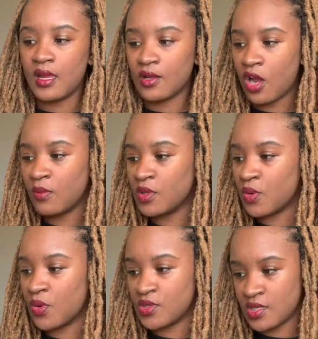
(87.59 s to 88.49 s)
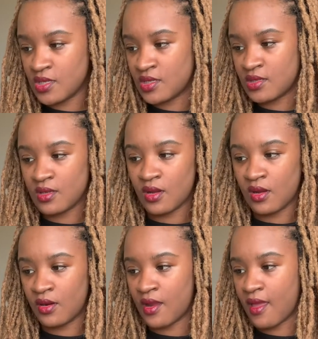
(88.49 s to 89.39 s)
and common causes
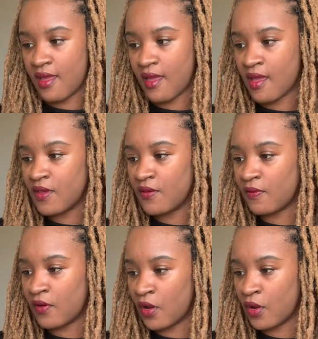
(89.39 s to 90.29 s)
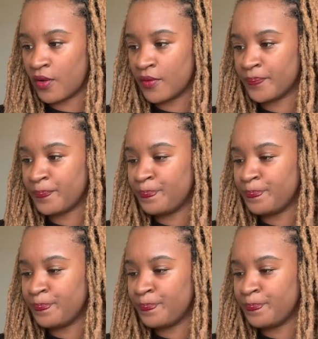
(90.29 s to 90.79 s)
are a heavy flow,